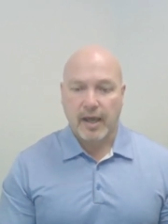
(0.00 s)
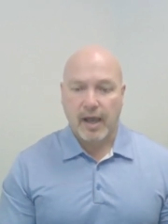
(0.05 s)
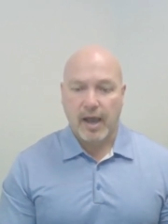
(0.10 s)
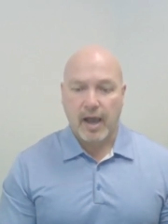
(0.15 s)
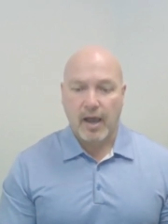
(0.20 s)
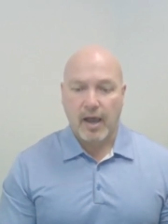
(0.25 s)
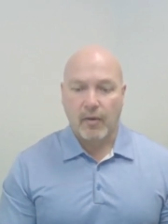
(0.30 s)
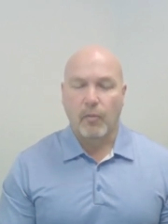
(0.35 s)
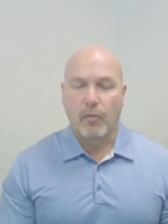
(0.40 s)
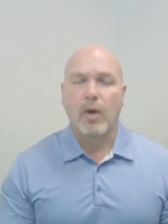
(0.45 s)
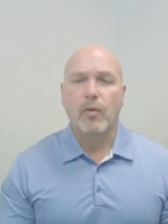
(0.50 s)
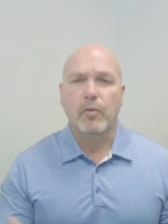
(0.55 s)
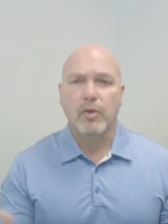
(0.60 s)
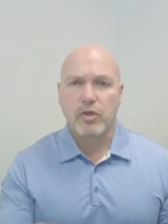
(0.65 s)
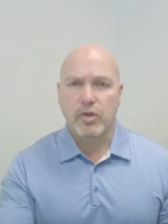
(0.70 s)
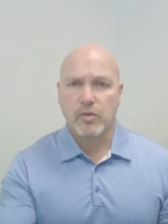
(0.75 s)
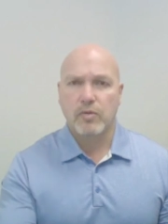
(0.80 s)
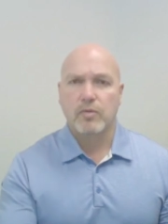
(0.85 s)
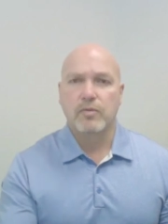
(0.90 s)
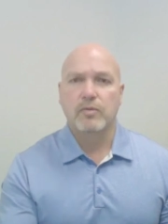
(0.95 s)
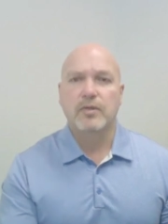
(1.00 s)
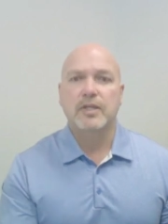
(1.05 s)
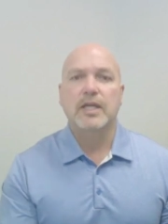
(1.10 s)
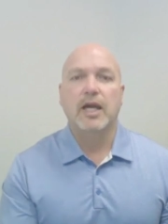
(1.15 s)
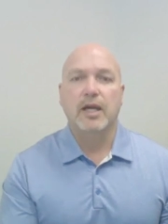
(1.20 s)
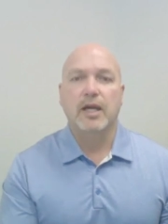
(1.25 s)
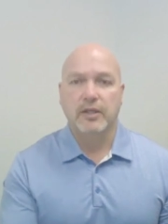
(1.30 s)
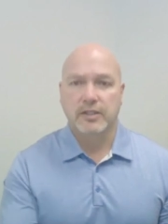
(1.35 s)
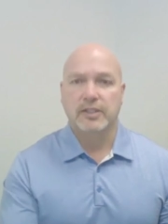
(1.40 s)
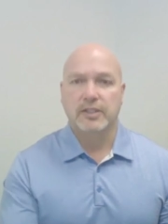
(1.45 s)
What would you
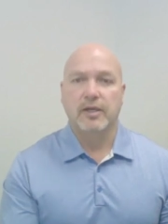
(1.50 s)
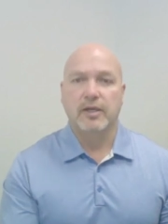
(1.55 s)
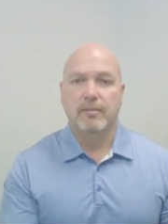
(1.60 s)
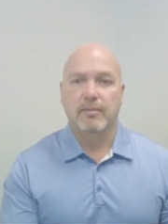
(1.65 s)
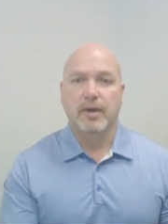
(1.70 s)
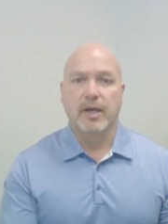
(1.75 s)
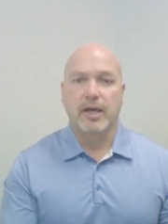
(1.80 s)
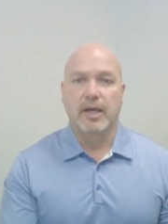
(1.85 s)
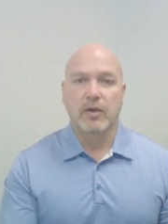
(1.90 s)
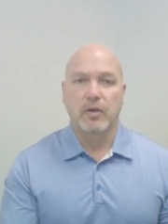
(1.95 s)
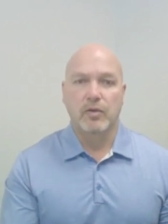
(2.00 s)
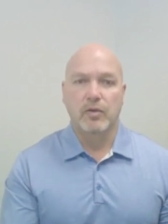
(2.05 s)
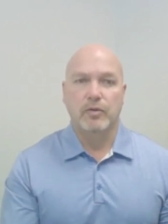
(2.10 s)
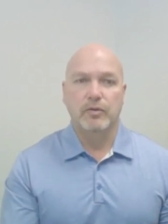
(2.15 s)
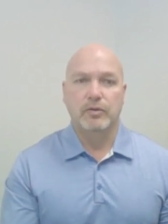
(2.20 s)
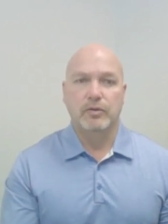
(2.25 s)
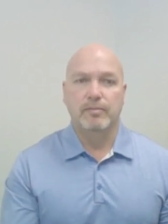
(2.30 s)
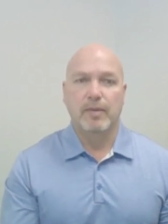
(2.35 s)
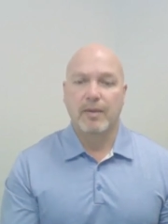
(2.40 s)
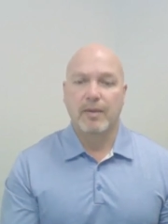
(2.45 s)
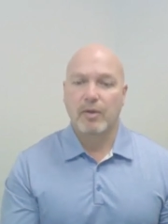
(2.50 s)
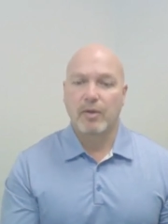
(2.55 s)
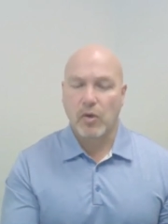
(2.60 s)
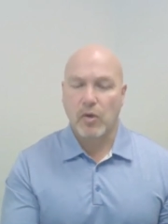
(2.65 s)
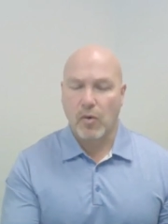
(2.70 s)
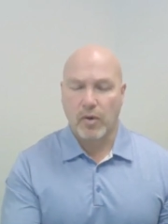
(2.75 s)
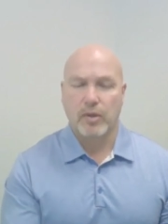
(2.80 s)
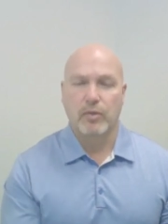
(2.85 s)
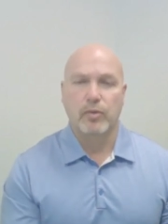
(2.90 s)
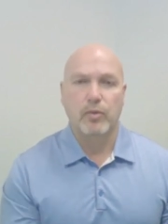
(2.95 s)
tell somebody who's maybe
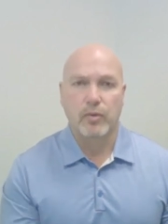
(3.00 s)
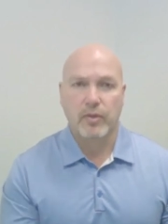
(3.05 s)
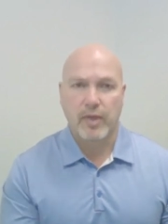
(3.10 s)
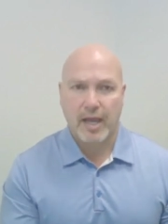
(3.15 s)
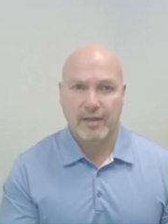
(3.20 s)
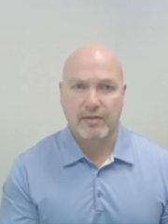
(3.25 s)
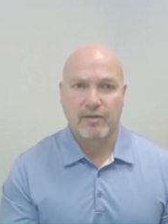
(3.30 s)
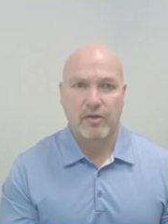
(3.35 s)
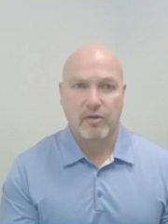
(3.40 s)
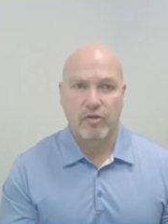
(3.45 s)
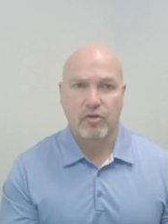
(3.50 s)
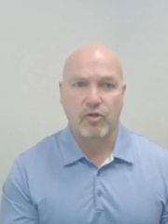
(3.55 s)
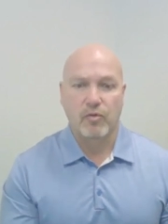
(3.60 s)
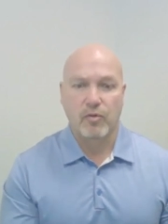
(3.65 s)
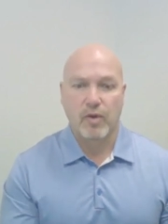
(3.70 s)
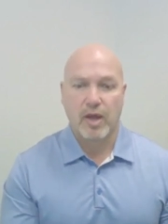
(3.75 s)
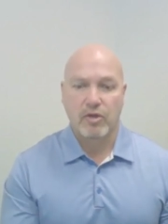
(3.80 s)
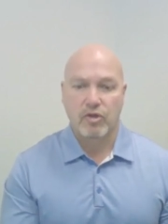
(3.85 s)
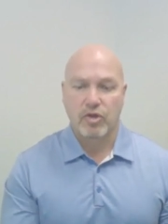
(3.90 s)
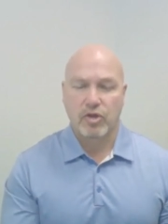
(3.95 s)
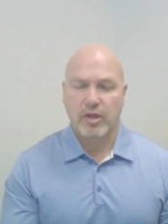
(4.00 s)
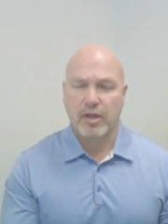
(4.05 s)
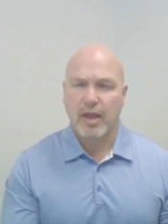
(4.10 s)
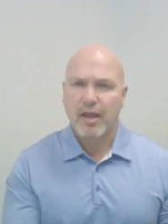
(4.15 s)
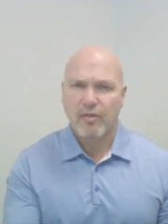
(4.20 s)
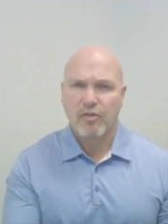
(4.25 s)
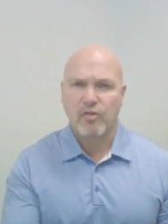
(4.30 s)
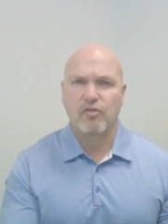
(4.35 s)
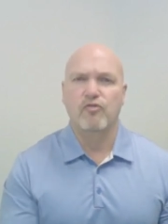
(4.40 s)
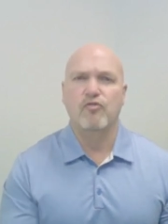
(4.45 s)
going through that situation,
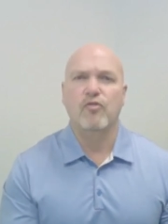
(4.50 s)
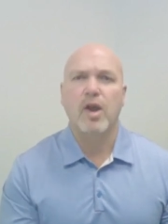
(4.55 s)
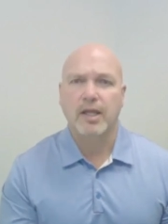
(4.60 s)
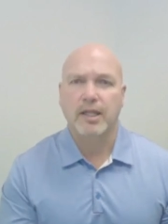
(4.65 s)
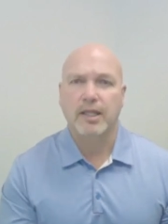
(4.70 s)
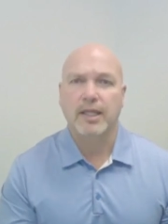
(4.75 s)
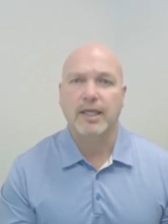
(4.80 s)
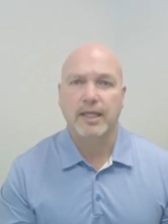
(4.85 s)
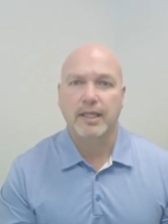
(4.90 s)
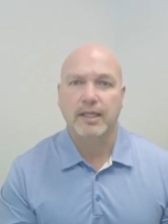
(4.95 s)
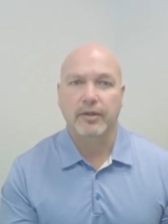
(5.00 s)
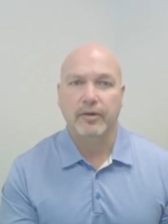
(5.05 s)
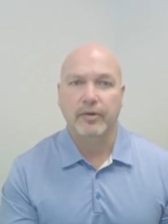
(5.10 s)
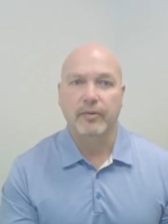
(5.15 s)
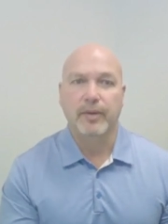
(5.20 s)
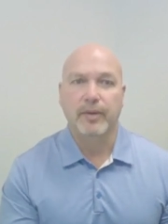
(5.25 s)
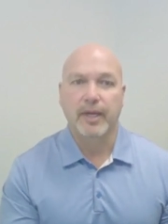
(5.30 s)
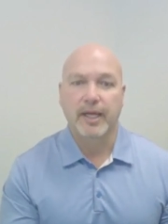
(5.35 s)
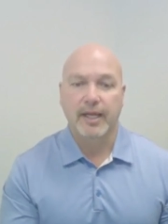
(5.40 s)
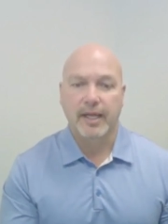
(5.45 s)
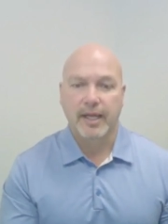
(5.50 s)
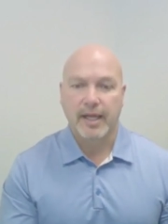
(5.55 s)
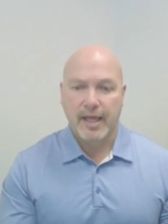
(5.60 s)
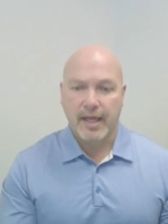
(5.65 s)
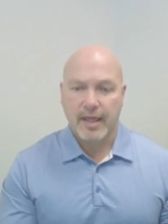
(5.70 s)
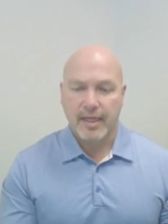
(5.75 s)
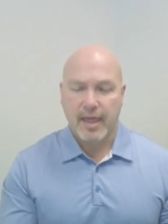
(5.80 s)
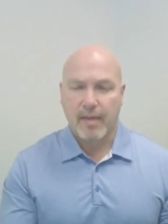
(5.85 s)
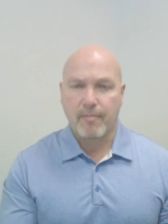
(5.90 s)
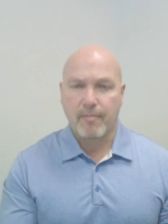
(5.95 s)
that's struggling a little bit,
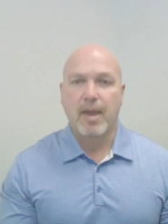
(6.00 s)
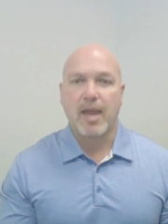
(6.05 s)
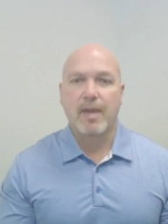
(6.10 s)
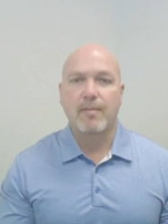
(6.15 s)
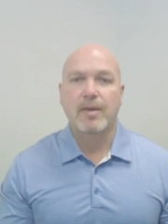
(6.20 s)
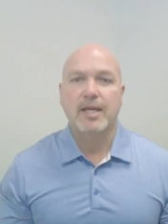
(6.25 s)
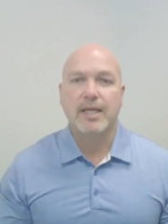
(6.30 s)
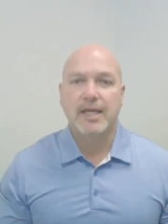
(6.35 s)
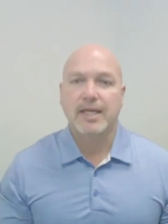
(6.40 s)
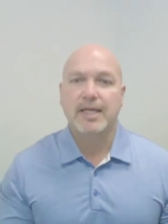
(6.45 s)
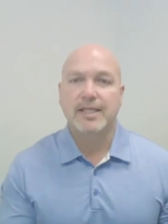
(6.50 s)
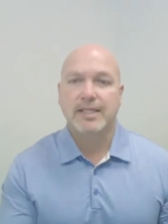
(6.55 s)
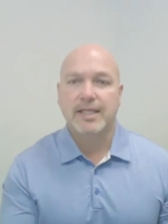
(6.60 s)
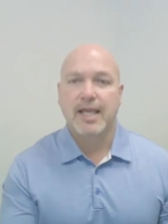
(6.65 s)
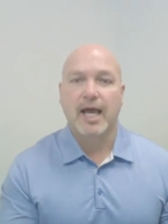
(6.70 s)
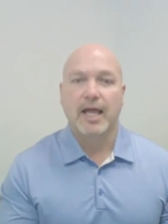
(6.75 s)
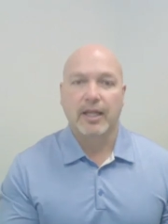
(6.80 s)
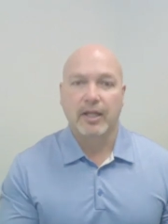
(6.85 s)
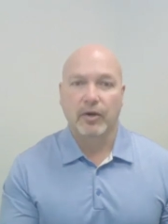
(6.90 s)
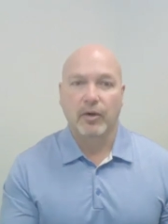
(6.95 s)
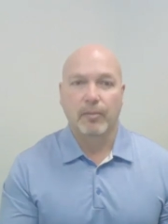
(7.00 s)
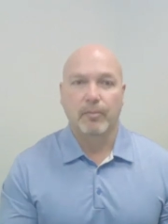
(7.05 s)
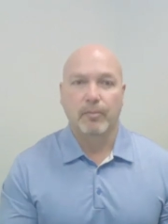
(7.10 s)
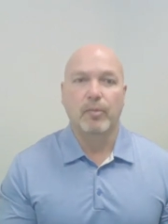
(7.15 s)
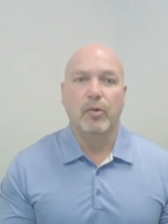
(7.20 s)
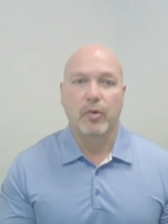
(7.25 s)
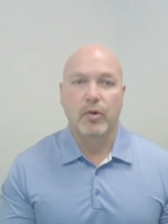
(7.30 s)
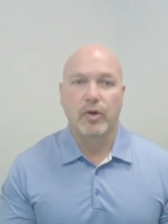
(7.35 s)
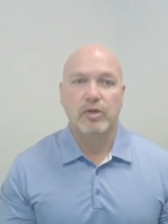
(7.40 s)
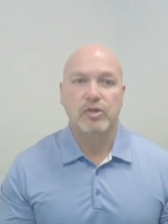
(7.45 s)
that maybe needs that little
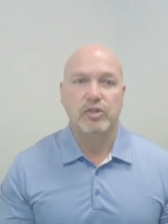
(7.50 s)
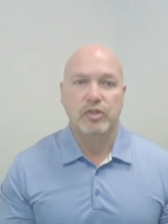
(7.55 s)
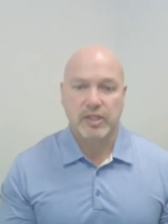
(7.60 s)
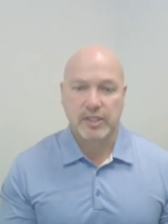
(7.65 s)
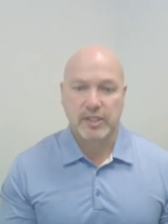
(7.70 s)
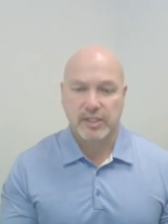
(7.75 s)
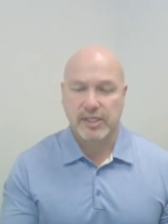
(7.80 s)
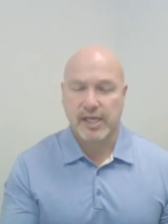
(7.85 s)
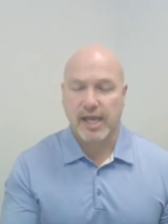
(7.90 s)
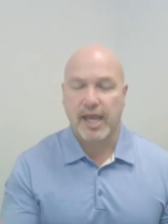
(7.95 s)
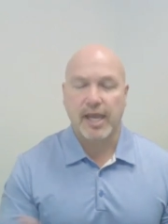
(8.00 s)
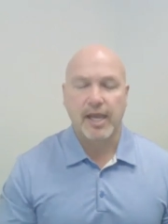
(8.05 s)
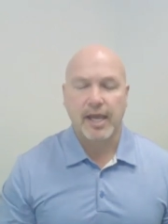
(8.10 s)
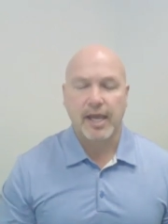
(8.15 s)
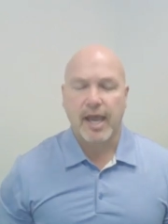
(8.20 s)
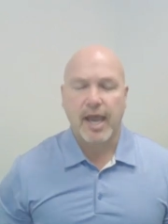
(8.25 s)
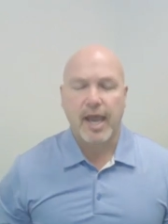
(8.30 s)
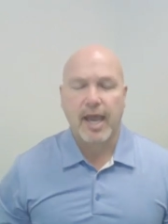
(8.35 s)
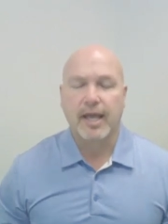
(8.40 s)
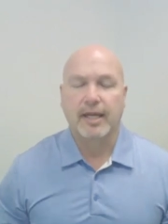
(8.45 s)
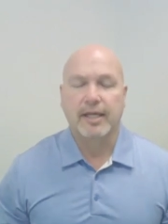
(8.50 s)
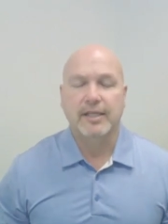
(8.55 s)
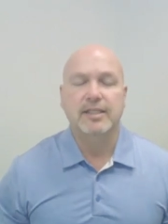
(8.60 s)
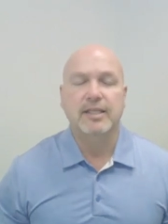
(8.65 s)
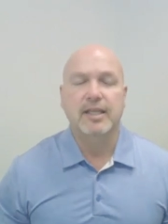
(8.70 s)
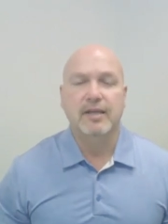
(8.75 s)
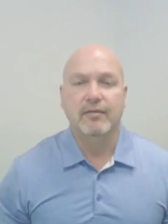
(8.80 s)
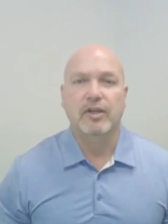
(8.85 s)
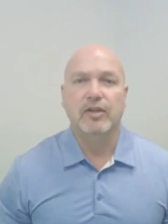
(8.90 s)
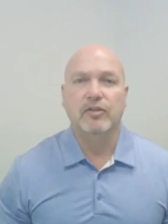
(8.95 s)
push to say, hey,
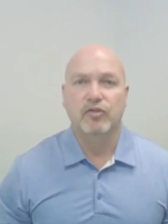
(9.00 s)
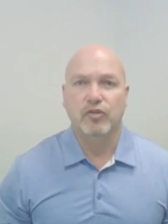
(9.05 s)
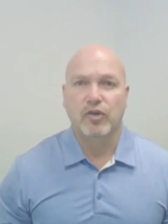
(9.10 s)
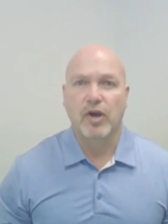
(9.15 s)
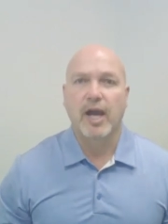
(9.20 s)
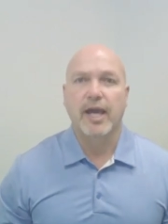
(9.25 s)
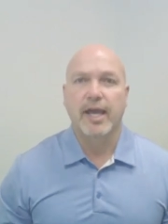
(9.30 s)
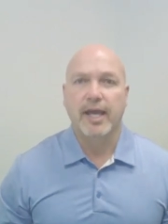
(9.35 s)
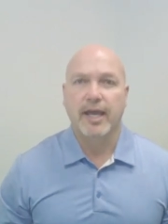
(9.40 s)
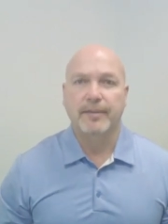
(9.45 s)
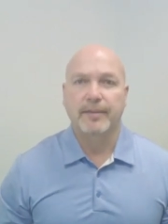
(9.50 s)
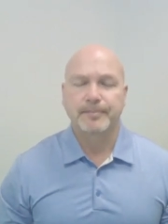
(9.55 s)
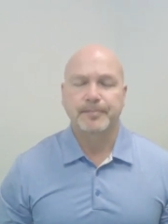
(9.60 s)
let's give it a try again?